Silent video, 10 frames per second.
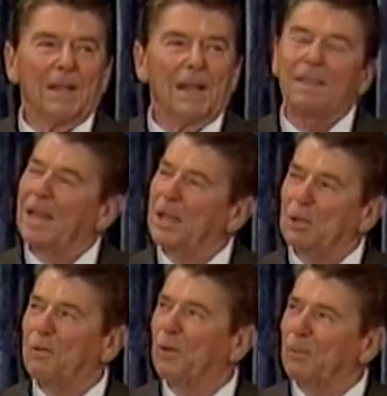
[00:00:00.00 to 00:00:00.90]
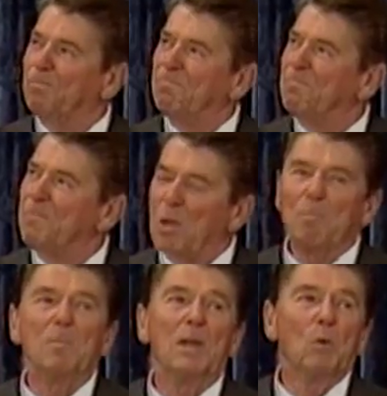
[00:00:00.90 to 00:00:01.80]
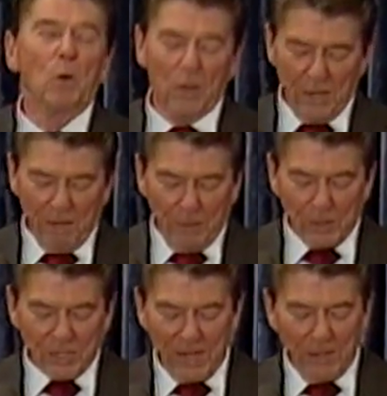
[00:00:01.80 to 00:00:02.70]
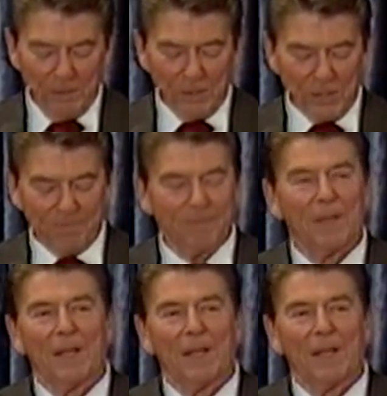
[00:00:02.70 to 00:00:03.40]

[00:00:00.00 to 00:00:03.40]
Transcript: I thank you for being worthy of yourselves.